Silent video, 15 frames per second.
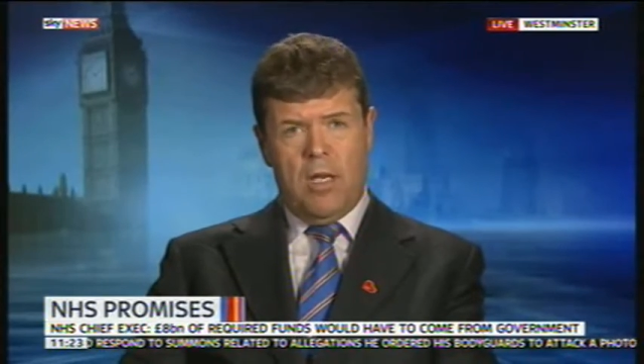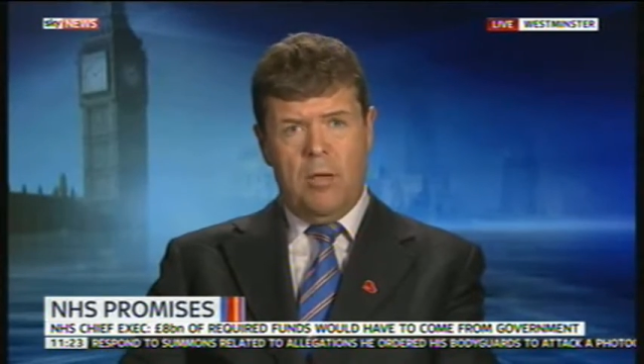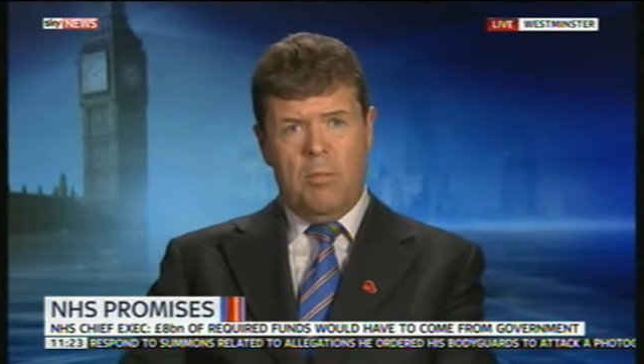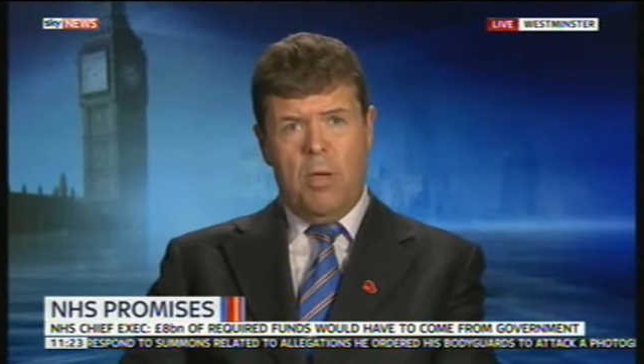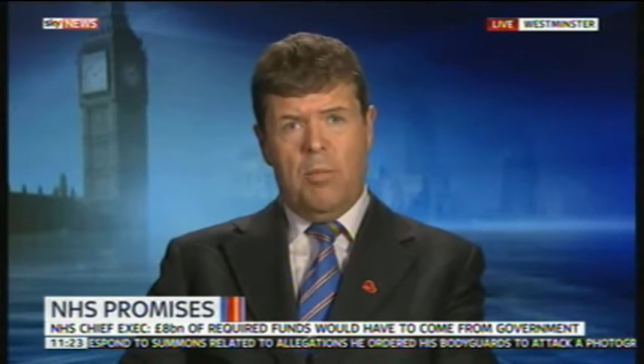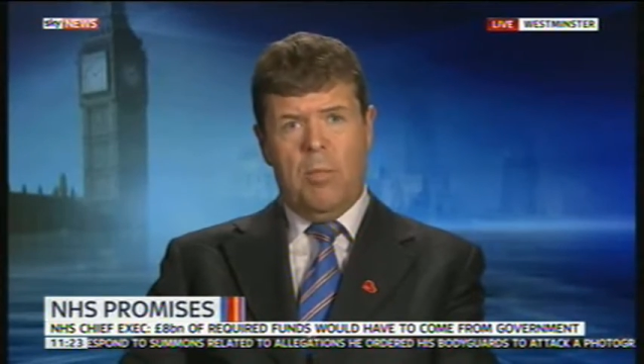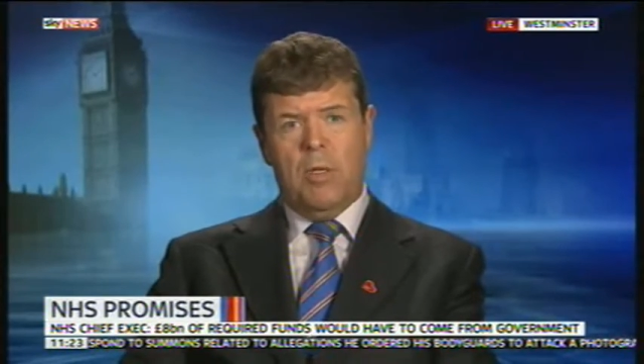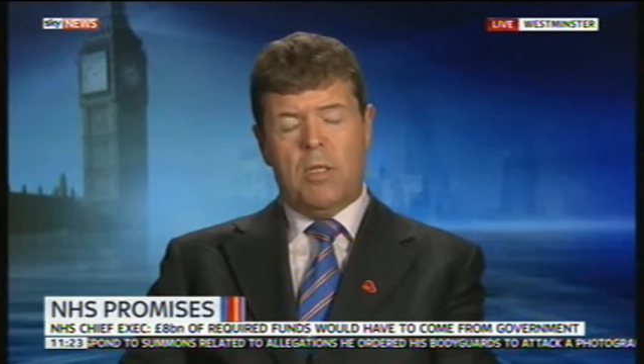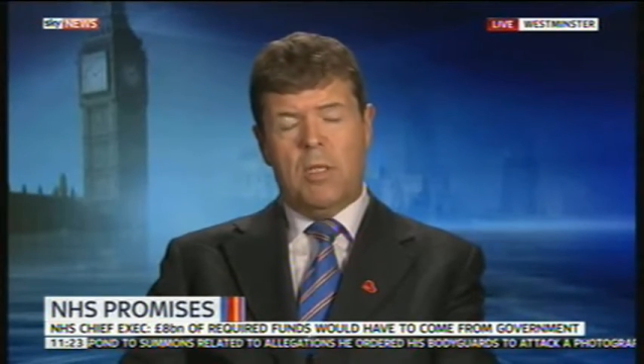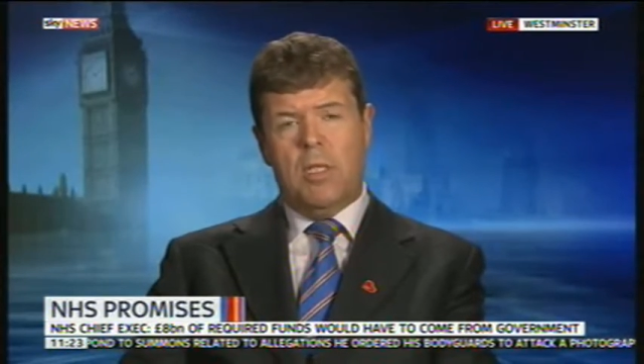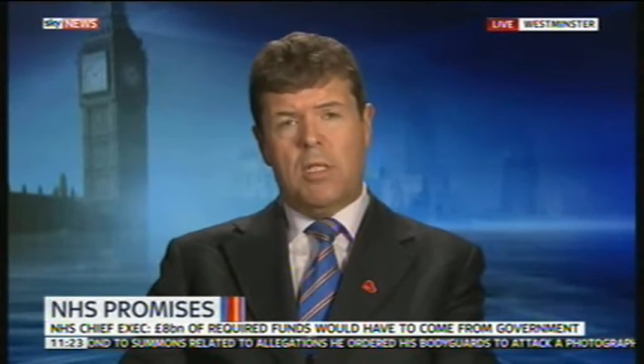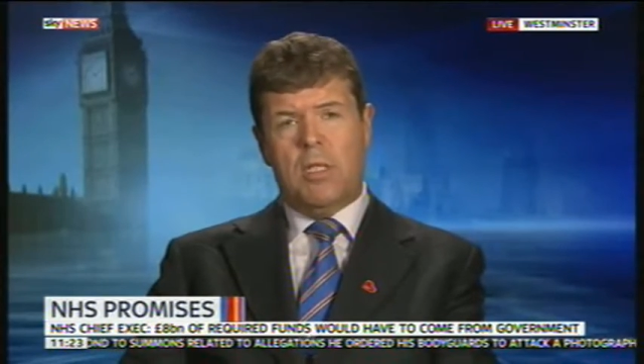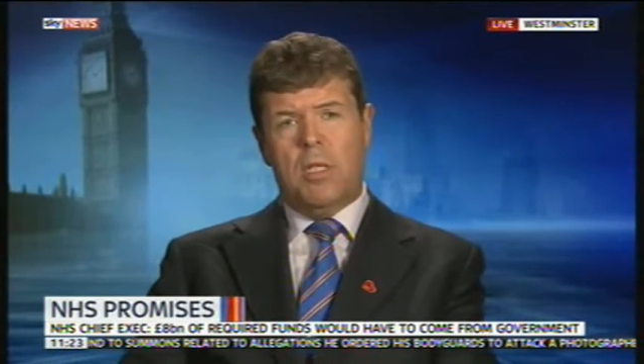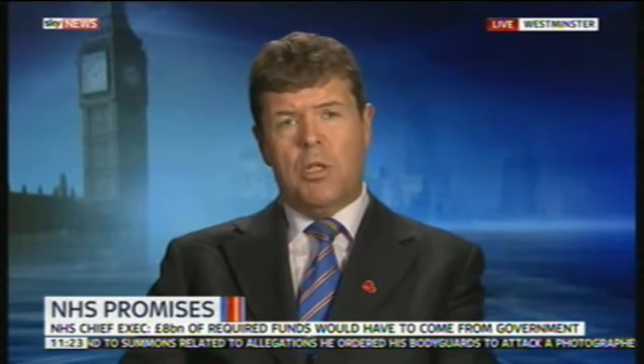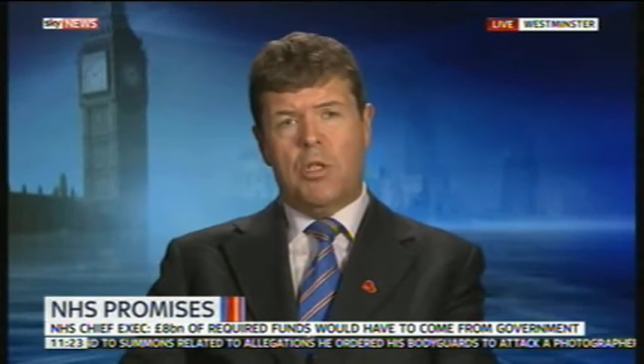commitment to
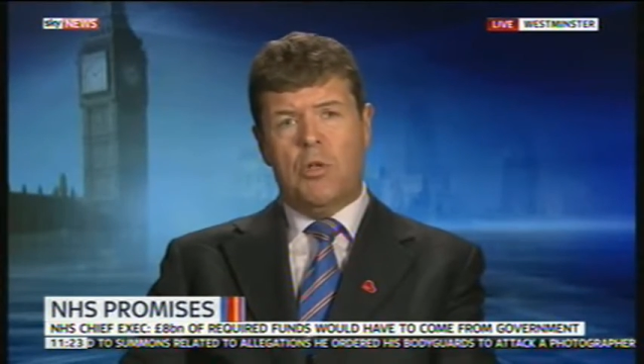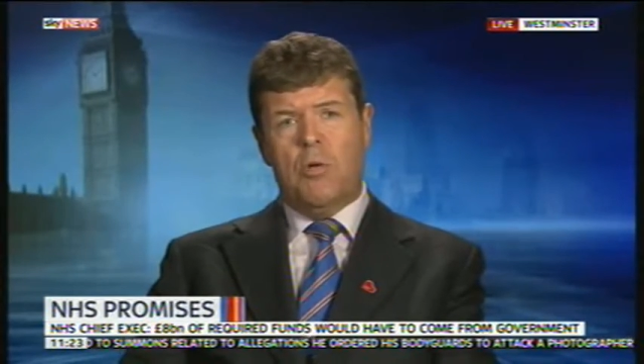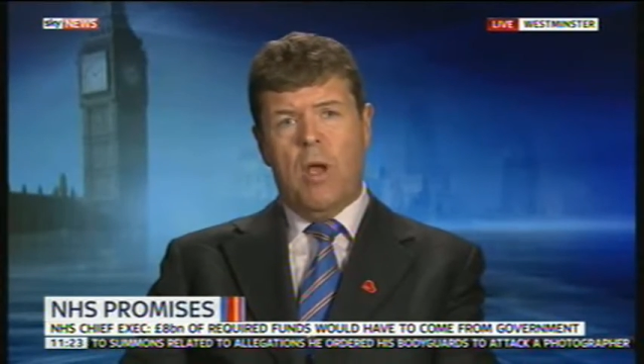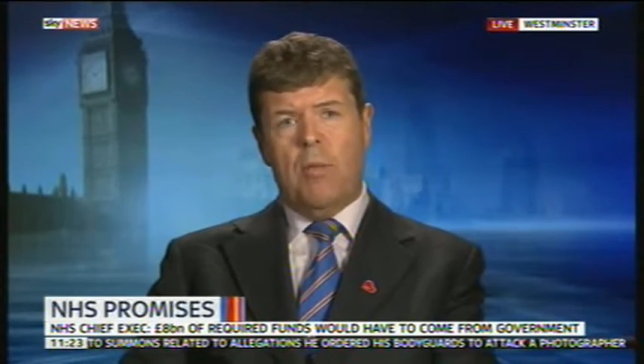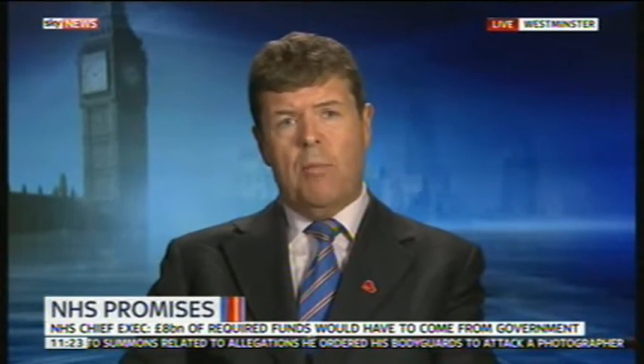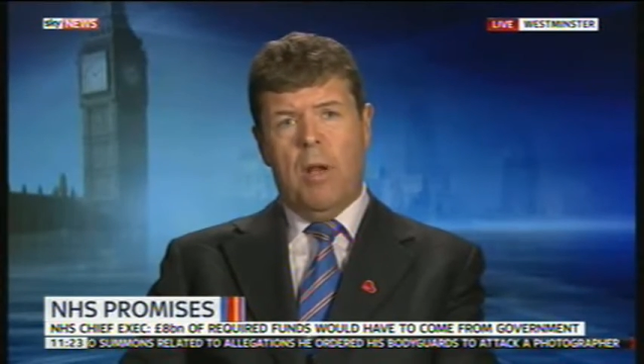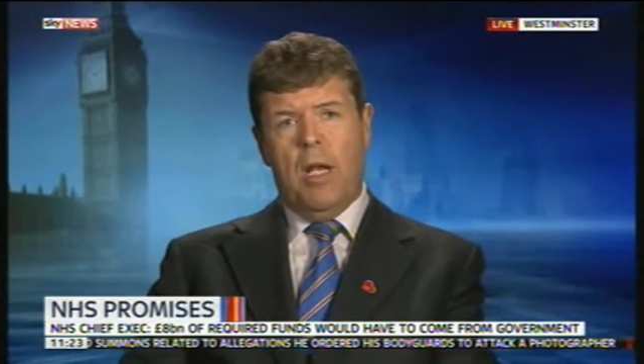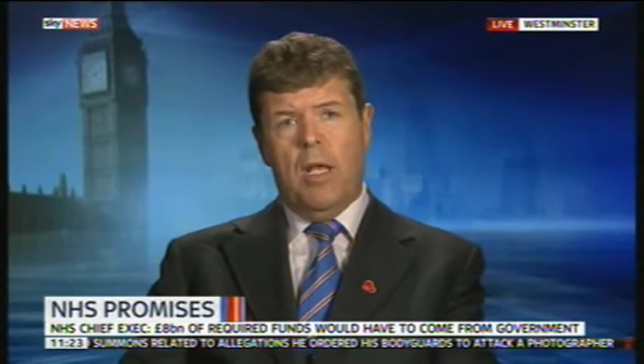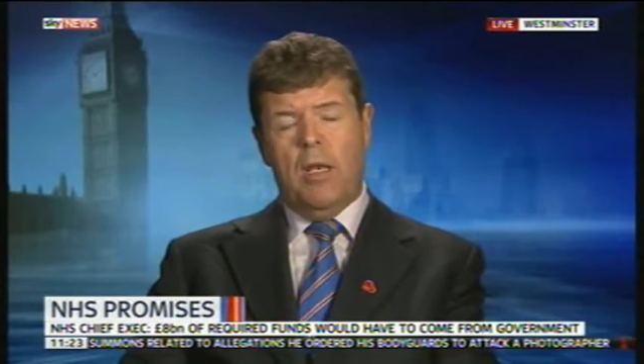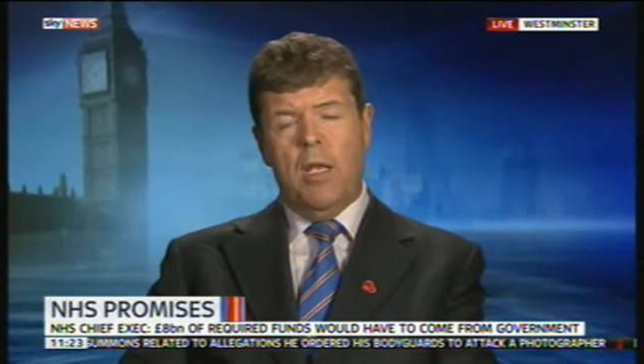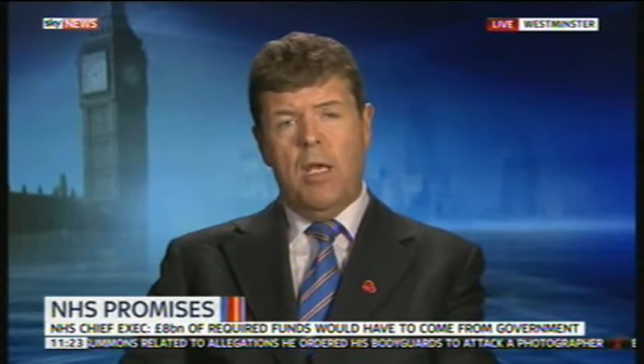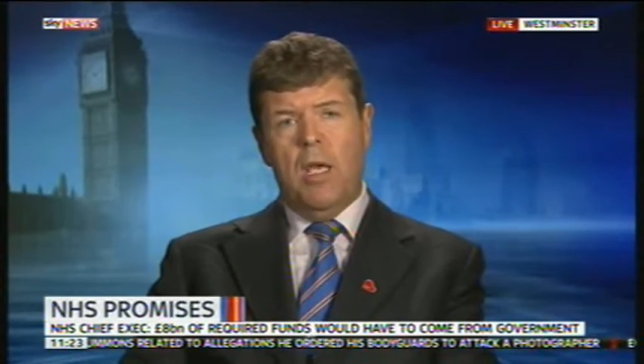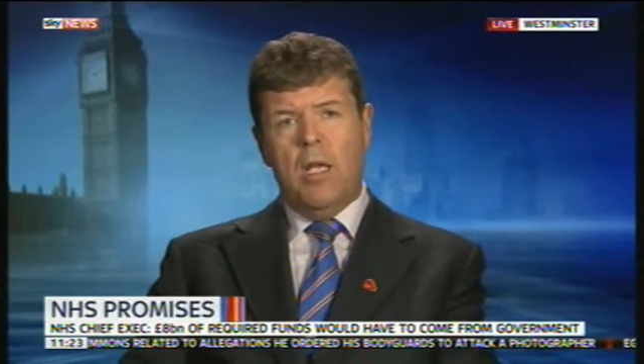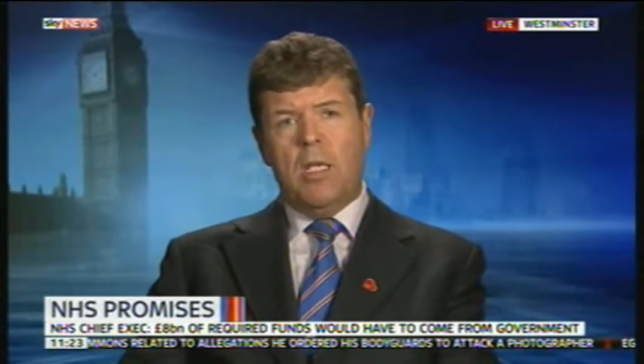this additional 8 billion